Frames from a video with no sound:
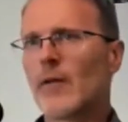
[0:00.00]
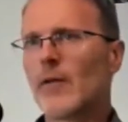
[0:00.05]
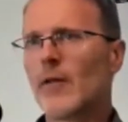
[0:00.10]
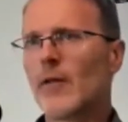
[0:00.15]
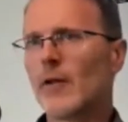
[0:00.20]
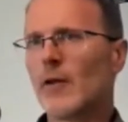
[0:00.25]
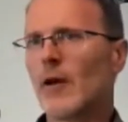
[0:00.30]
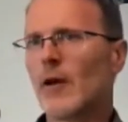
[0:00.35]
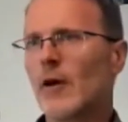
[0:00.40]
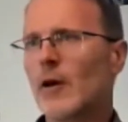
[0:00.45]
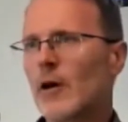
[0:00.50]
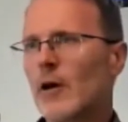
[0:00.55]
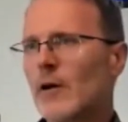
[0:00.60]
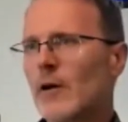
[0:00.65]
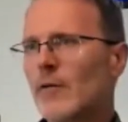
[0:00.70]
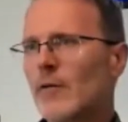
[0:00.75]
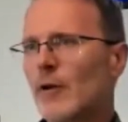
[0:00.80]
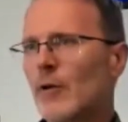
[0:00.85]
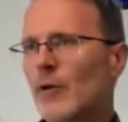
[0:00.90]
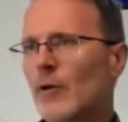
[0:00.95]
the law
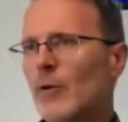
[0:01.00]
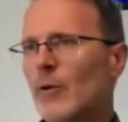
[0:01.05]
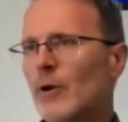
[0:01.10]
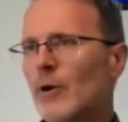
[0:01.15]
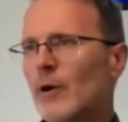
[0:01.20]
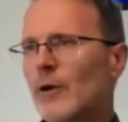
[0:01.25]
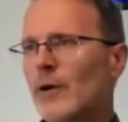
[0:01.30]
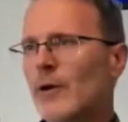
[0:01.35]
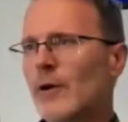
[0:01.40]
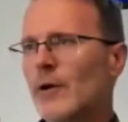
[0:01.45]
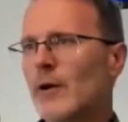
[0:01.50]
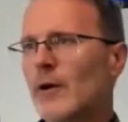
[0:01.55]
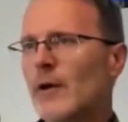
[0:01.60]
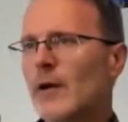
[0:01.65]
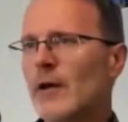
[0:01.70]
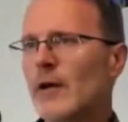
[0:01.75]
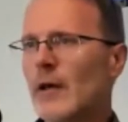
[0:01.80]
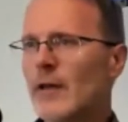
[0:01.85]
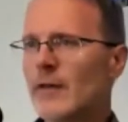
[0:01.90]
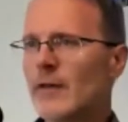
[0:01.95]
of the Lord
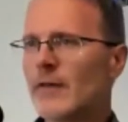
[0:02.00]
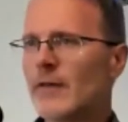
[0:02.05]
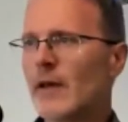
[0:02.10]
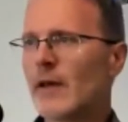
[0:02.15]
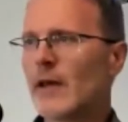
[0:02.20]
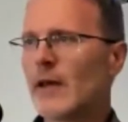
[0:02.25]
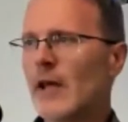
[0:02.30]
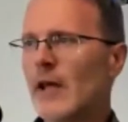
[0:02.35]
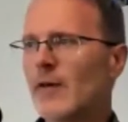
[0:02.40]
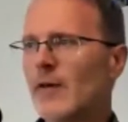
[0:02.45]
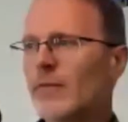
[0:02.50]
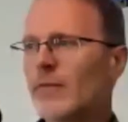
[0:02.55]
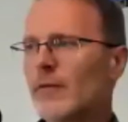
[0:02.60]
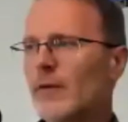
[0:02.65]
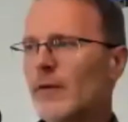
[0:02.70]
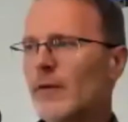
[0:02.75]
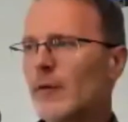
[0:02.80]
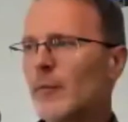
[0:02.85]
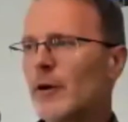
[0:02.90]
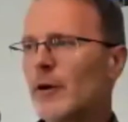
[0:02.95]
in the second half
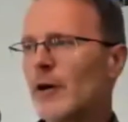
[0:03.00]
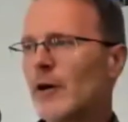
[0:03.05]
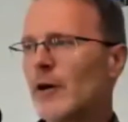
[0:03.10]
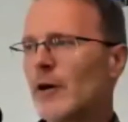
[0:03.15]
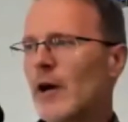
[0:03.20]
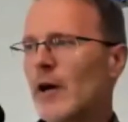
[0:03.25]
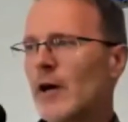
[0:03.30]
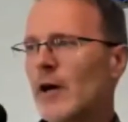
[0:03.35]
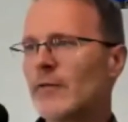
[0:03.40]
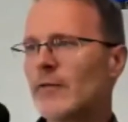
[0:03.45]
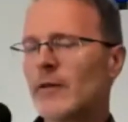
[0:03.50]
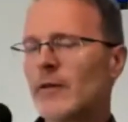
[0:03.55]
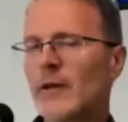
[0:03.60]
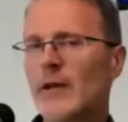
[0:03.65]
of the paragraph?